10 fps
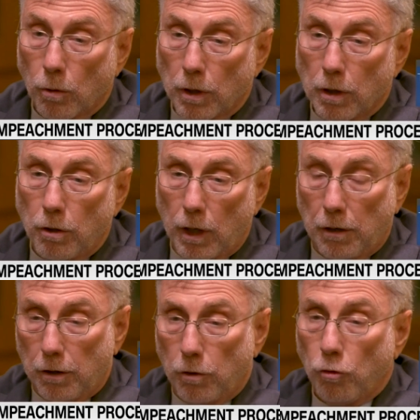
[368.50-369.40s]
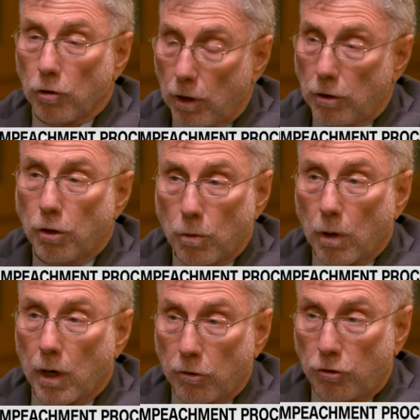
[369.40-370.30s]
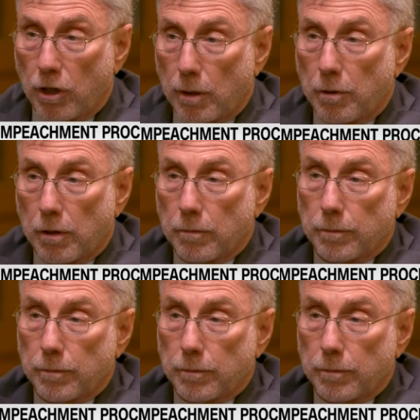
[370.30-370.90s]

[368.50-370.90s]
as an institution is do our jobs.